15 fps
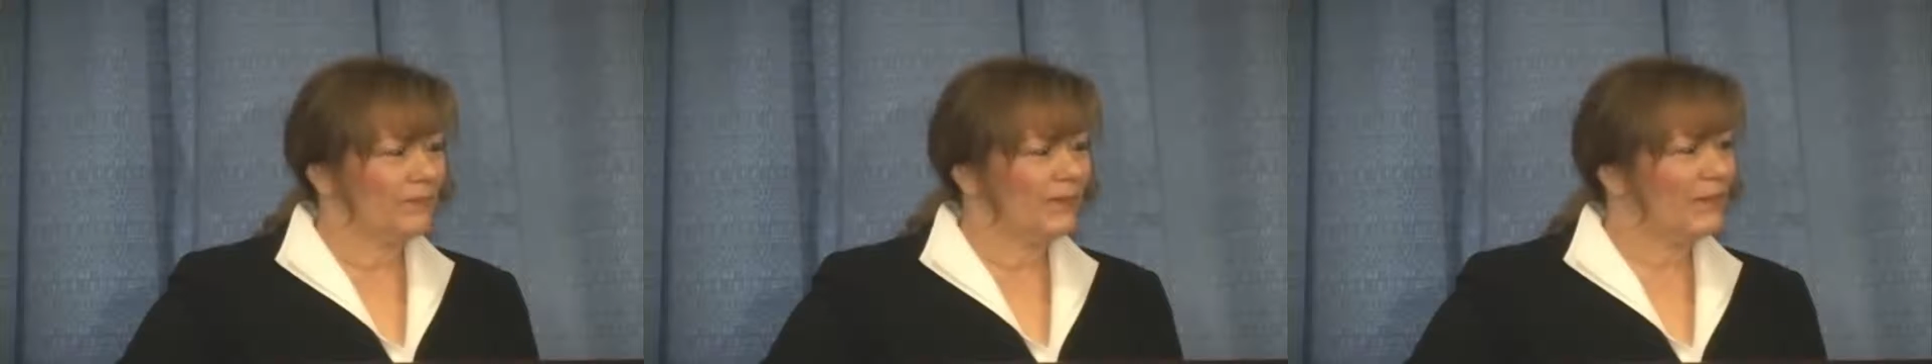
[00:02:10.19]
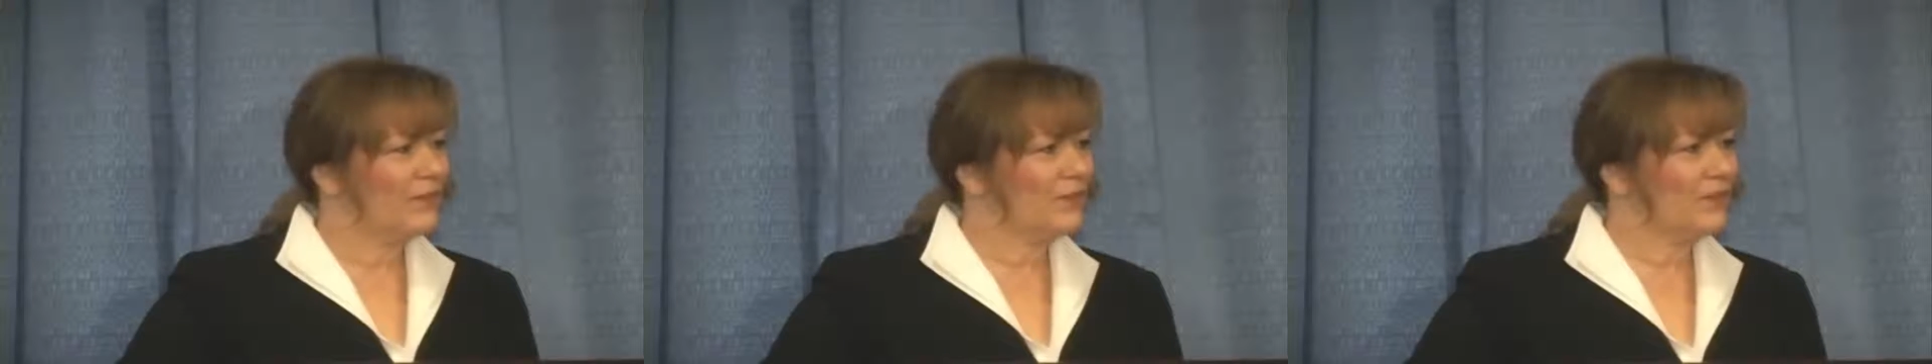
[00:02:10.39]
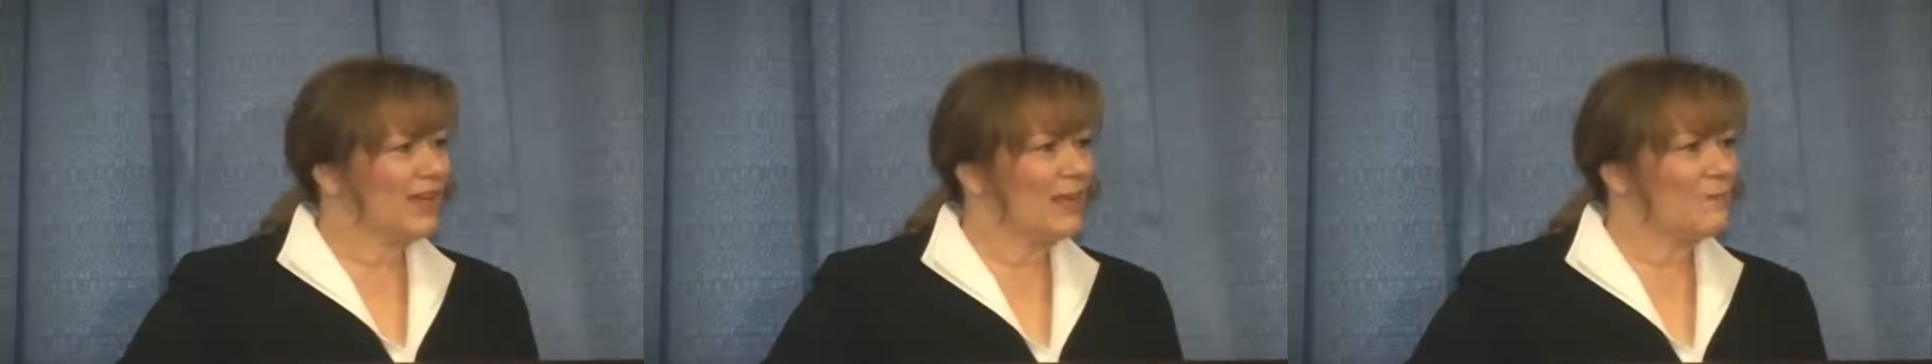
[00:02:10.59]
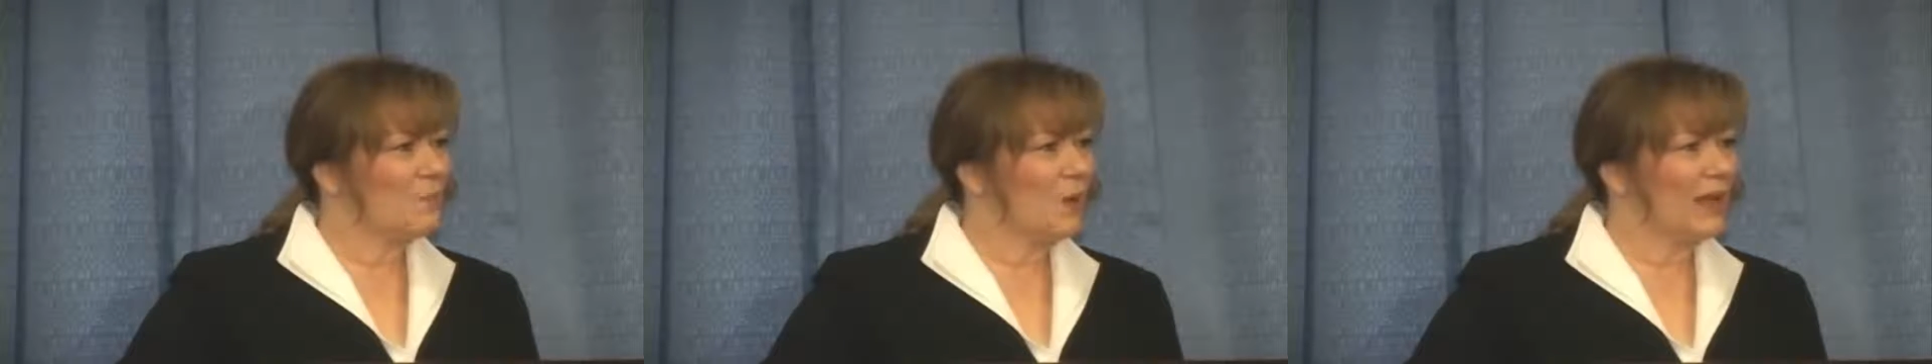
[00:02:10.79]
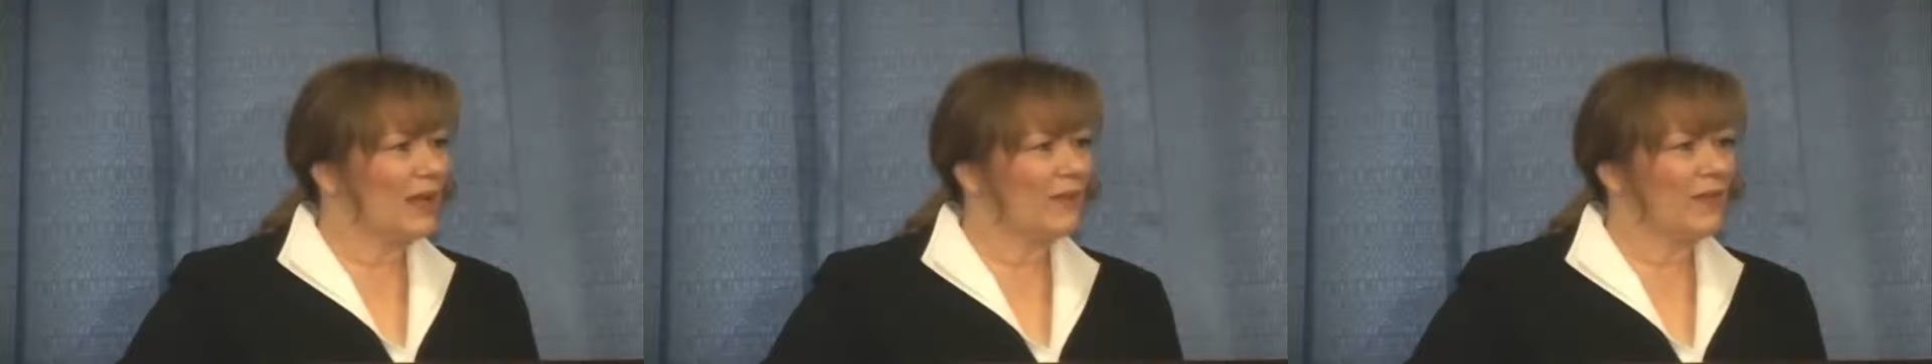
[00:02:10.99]
In the same
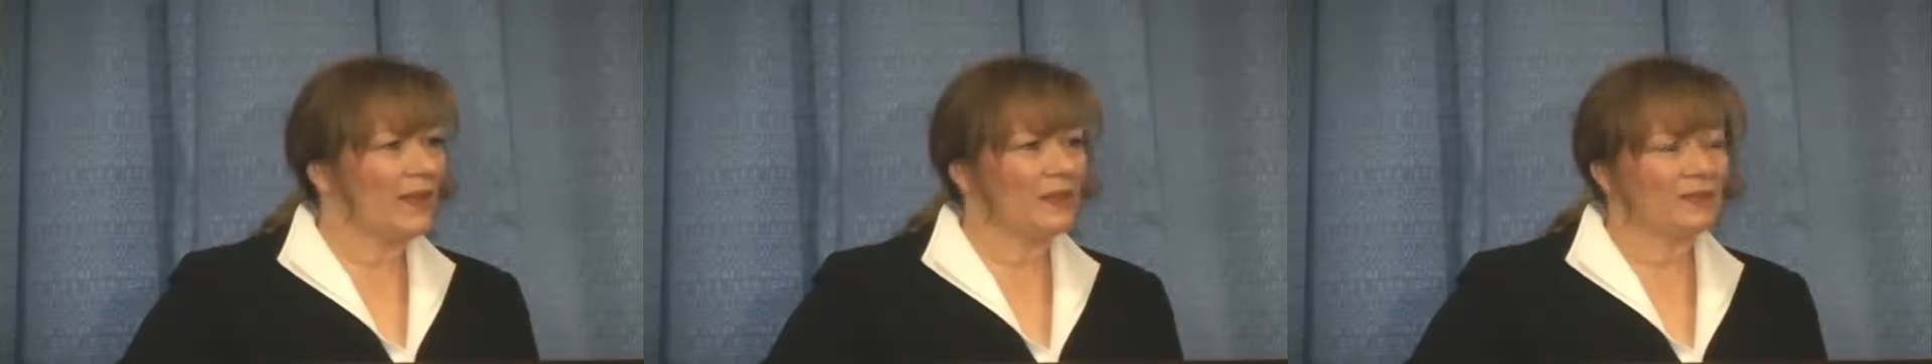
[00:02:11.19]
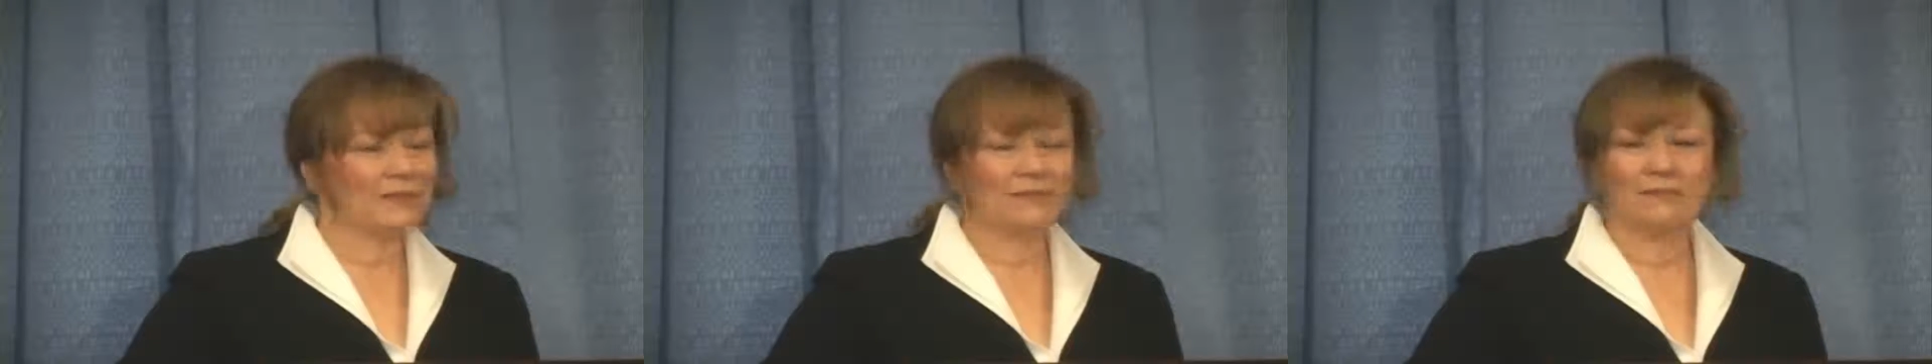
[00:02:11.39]
way that